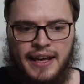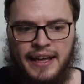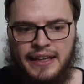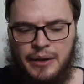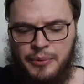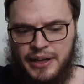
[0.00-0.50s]

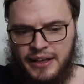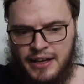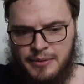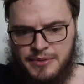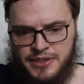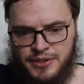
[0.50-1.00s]
And then when it
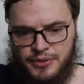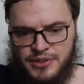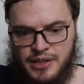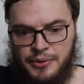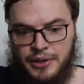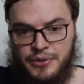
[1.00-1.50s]
comes to
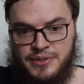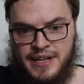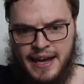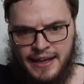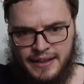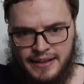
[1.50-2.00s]
someone who's
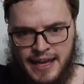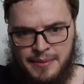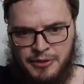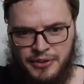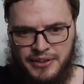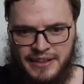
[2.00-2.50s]
not
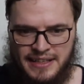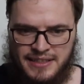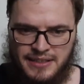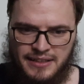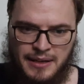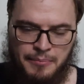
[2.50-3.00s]
able,
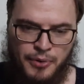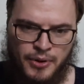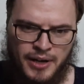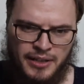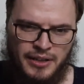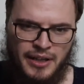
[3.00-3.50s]
that's
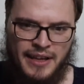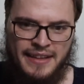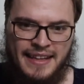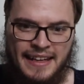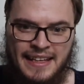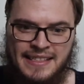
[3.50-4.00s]
poor,
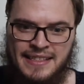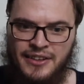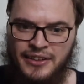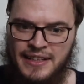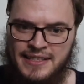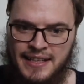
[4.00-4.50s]
then he
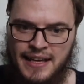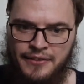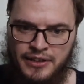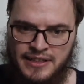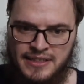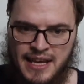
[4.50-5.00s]
still needs to give
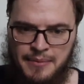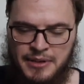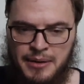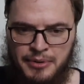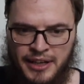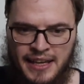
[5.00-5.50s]
her the same
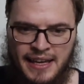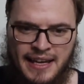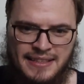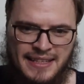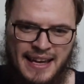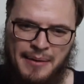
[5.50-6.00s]
number. He
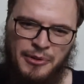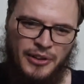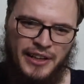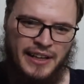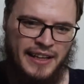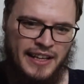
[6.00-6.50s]
can't say, I'm
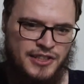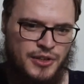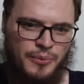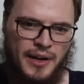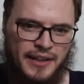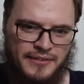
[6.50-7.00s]
only going to get
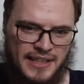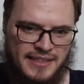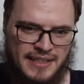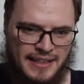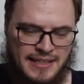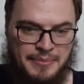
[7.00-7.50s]
you one of
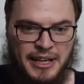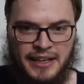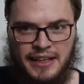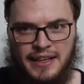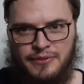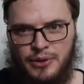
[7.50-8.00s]
these things. I'm not
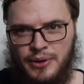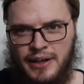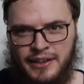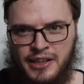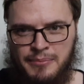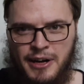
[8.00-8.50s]
going to give you
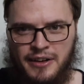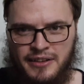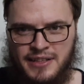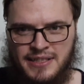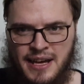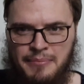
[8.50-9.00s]
a khimar
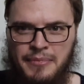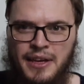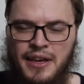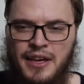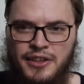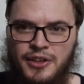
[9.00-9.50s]
this time.
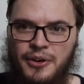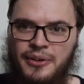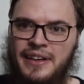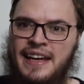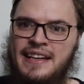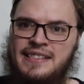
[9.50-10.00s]
No,
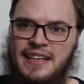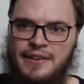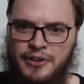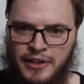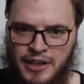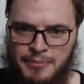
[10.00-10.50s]
he has to
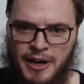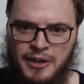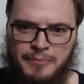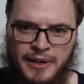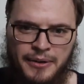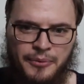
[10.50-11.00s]
give her a
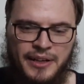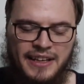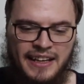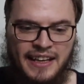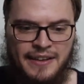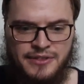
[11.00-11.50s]
khimar, but when
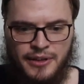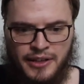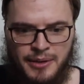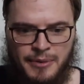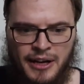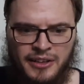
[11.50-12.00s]
he gives her a
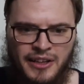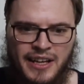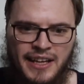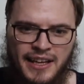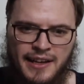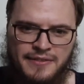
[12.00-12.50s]
khimar,
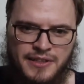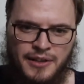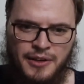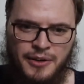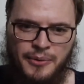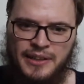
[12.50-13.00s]
he gives
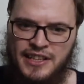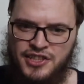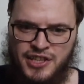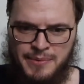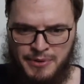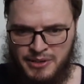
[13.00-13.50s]
her one that's
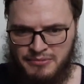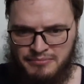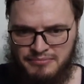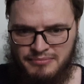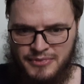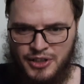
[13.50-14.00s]
cheaper.
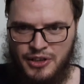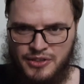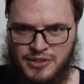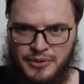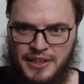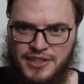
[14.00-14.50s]

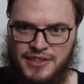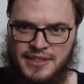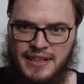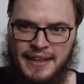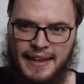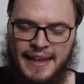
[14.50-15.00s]
So he just
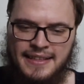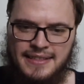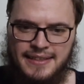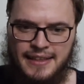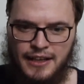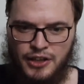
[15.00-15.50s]
and gets
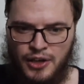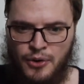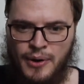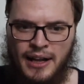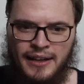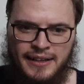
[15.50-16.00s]
the
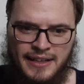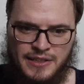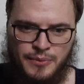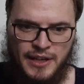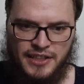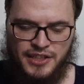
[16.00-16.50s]
quality is
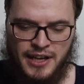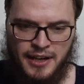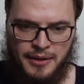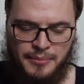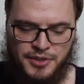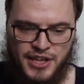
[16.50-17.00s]
what
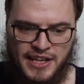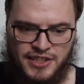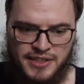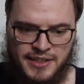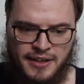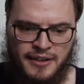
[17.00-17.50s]

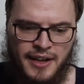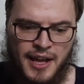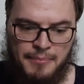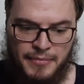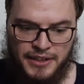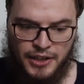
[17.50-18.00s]
changes here,
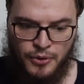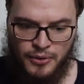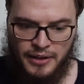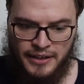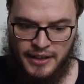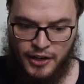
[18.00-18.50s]
but
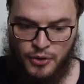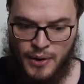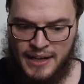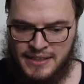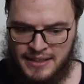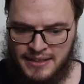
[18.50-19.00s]
the
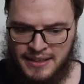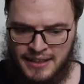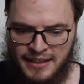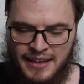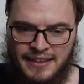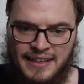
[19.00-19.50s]
quantity
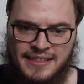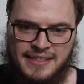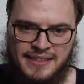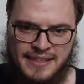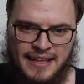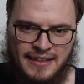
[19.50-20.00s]
needs
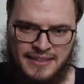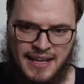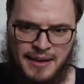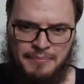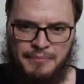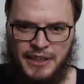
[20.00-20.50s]
to stay the
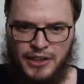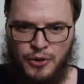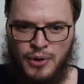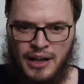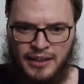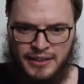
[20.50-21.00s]
same, but the
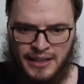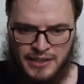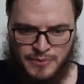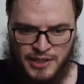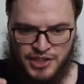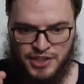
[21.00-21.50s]
quality
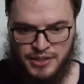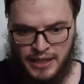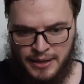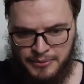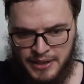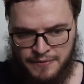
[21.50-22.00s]
is what
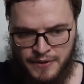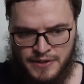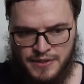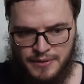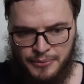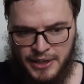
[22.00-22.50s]

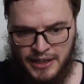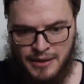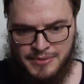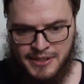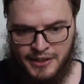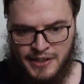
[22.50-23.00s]
differs when it
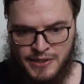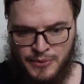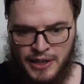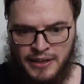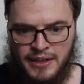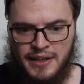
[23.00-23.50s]
comes to
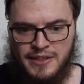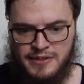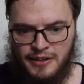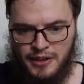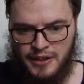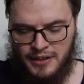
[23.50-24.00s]
kiswa.
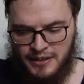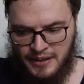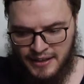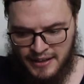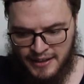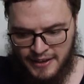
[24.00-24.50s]
So
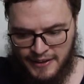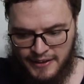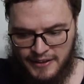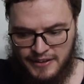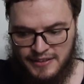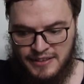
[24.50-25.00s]

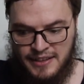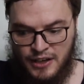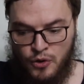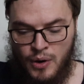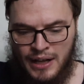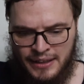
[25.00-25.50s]
the
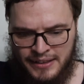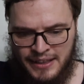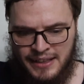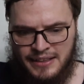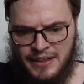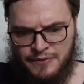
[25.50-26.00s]

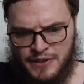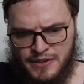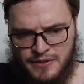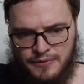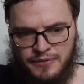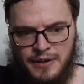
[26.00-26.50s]
quality
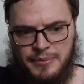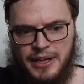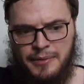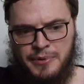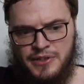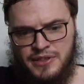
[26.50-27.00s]
differs from
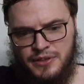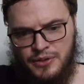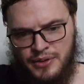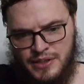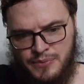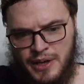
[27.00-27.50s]
a person
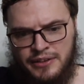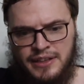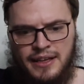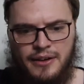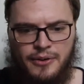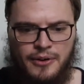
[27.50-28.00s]
who is
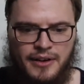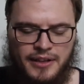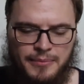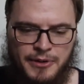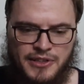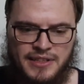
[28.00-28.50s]
wealthy or
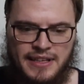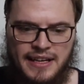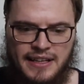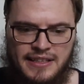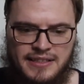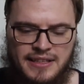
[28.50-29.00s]
the person that
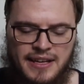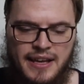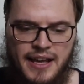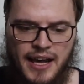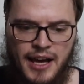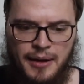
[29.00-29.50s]
is
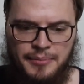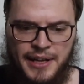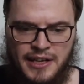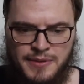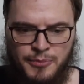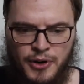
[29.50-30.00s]

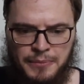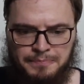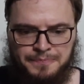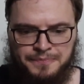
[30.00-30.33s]
poor.